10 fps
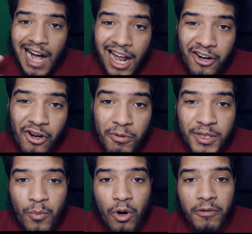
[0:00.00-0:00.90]
I don't know
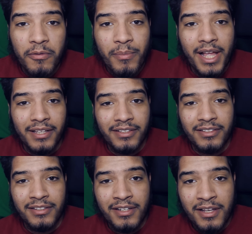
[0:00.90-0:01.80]
what's more of a
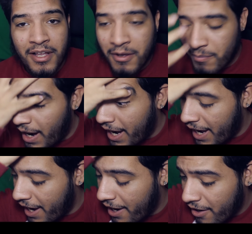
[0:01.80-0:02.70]
mess. My
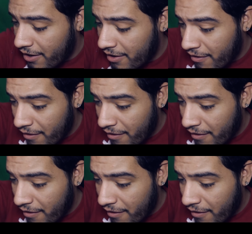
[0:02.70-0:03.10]
hair,